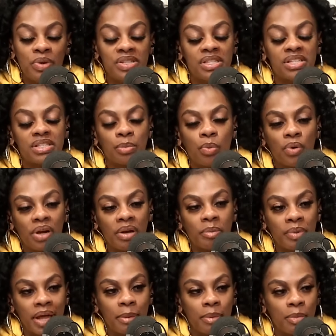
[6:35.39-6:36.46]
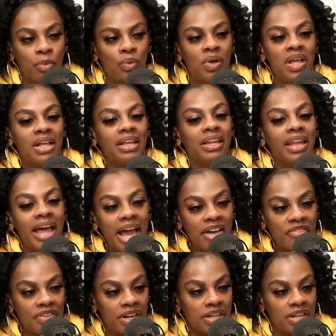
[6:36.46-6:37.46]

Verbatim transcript: He's disappointed in black people laughing